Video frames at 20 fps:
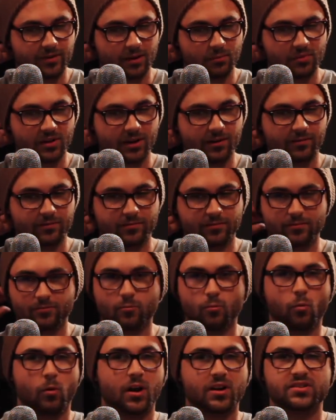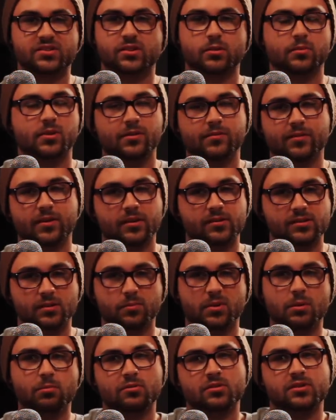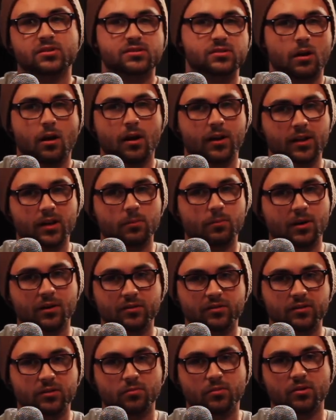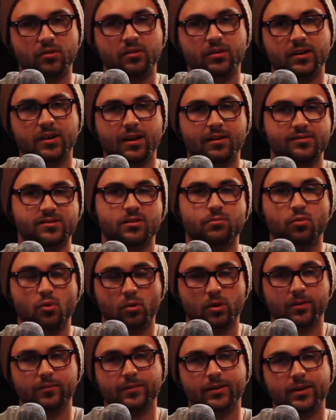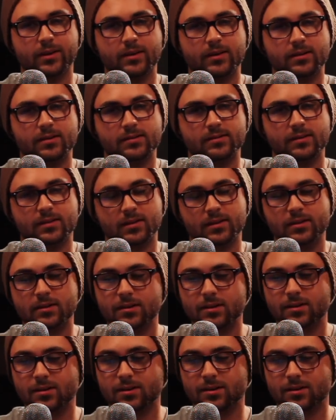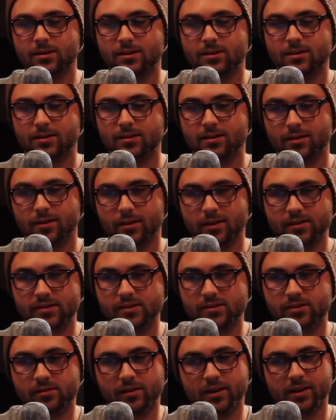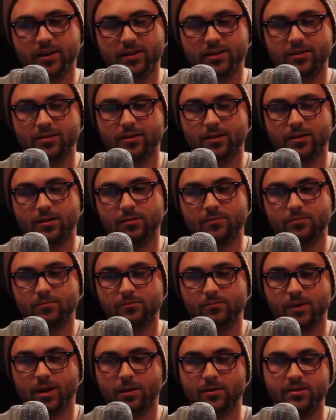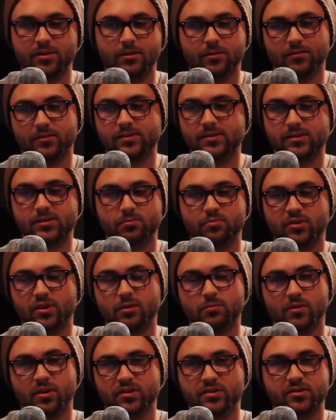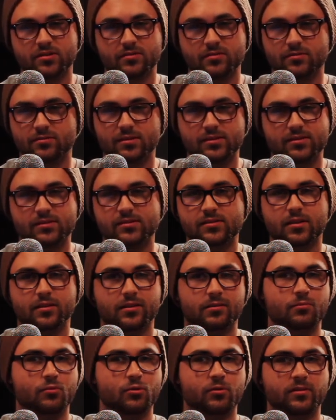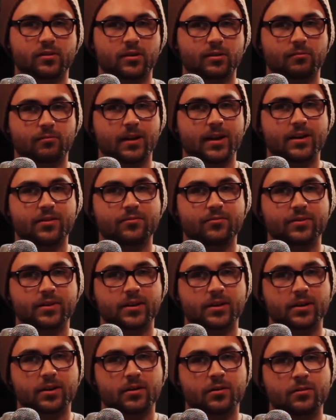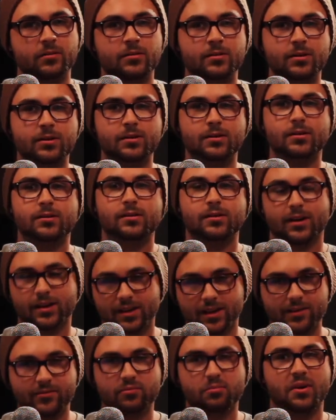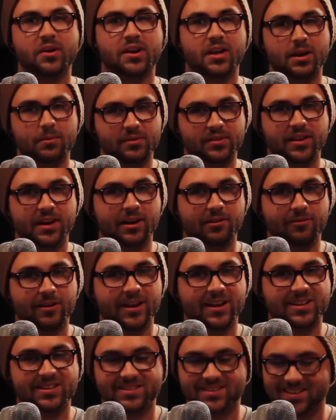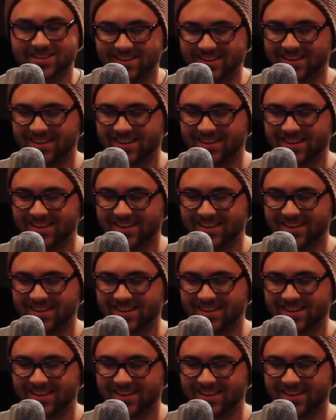I mean, I've watched so many videos of people just talking about the community and how supportive it is, and it's just great. I know this is nothing more than a rant video. I give you my name and then I rant.